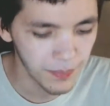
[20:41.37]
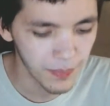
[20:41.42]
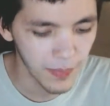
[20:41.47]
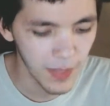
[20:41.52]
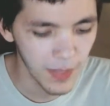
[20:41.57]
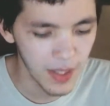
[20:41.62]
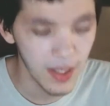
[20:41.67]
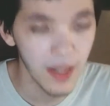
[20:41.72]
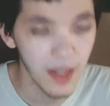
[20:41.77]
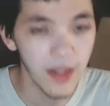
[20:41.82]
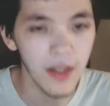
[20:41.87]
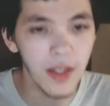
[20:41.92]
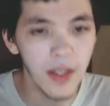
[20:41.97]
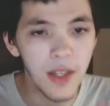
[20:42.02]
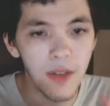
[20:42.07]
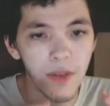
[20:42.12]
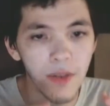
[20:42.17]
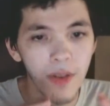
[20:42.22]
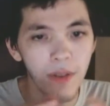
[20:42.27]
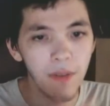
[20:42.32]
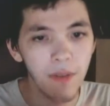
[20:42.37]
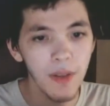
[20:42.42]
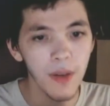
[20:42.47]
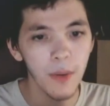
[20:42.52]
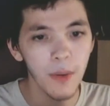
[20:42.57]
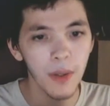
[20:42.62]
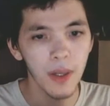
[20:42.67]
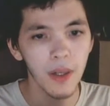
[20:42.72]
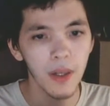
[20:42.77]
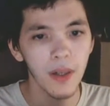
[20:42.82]
since you, the
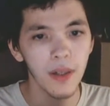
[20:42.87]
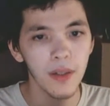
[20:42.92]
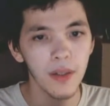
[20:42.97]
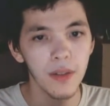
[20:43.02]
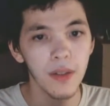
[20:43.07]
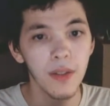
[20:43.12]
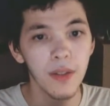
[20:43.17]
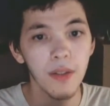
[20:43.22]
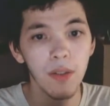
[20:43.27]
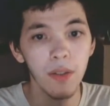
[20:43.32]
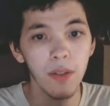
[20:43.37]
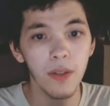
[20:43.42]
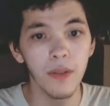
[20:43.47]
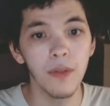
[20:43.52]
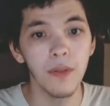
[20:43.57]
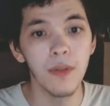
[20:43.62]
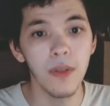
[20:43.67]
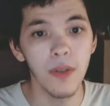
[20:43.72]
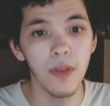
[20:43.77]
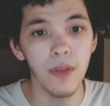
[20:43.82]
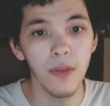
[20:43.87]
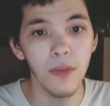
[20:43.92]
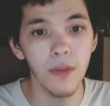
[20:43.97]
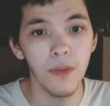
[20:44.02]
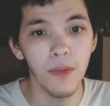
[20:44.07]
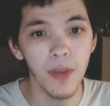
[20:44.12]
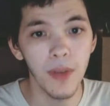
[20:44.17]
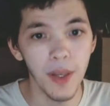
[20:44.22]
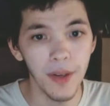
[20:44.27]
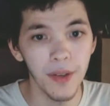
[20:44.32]
viewer, deserve to
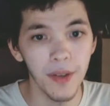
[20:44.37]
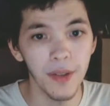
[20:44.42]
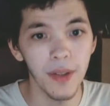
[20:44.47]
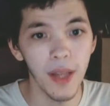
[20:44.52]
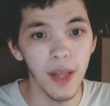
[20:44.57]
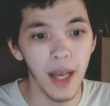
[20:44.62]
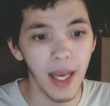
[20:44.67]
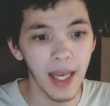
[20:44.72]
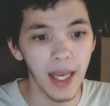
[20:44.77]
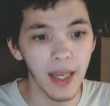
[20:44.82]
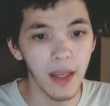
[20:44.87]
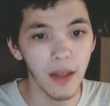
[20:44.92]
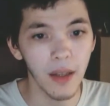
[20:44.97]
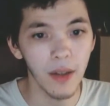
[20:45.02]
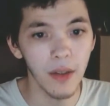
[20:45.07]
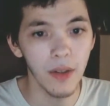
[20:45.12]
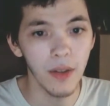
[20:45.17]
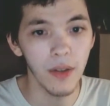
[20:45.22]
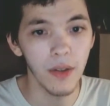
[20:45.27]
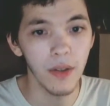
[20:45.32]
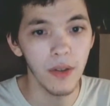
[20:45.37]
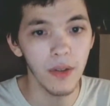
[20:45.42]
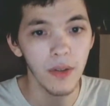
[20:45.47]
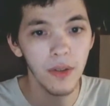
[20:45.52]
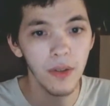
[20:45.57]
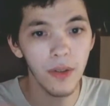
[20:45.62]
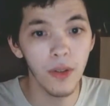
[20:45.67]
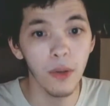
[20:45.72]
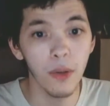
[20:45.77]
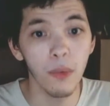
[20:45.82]
feel like
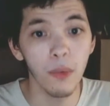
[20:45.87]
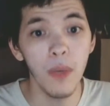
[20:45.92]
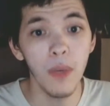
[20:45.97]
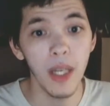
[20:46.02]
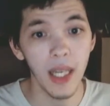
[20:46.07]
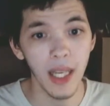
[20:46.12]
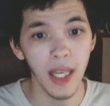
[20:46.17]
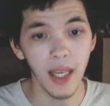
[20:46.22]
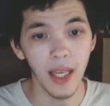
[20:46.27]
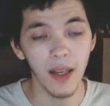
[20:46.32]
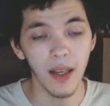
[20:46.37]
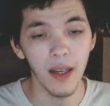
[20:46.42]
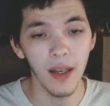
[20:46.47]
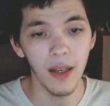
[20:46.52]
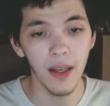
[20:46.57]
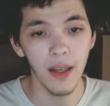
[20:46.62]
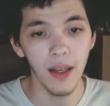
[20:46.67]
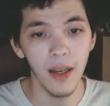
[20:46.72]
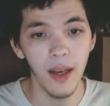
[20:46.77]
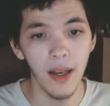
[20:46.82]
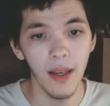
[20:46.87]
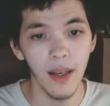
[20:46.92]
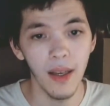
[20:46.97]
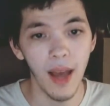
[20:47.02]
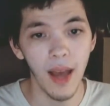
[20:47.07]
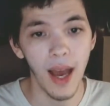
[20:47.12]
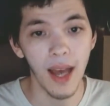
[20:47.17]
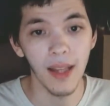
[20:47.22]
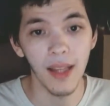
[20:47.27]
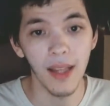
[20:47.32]
you're winning
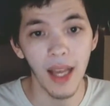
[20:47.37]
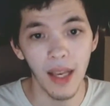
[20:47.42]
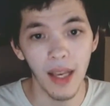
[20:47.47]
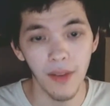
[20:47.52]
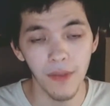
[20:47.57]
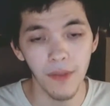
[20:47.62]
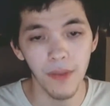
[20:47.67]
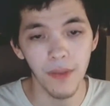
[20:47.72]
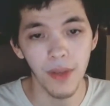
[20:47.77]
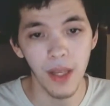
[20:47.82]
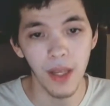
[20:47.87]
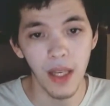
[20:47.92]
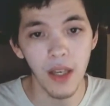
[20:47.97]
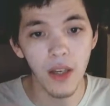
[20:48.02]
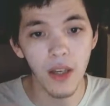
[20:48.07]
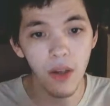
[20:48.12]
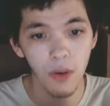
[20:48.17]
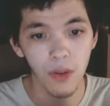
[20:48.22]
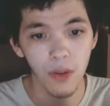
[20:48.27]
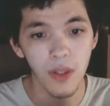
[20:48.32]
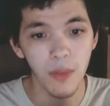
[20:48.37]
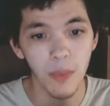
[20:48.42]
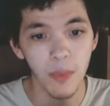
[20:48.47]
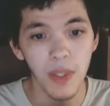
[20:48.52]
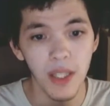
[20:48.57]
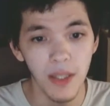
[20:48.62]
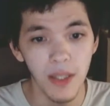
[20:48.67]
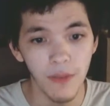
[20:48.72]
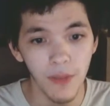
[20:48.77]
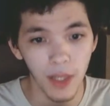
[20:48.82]
at life in your
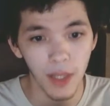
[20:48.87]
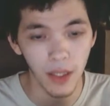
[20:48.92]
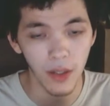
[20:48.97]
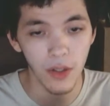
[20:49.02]
specific